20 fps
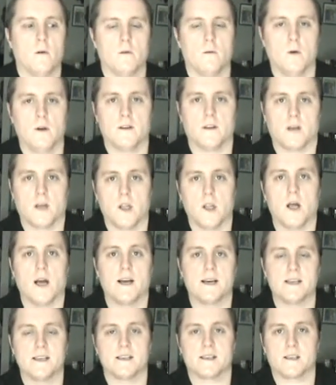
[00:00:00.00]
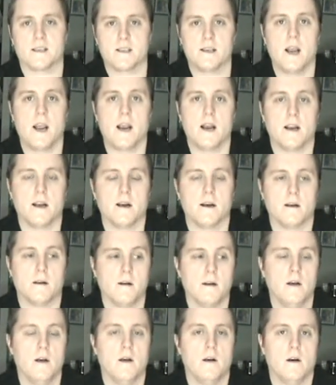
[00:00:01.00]
What the client stated
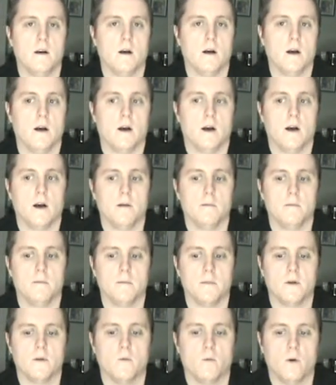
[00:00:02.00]
um,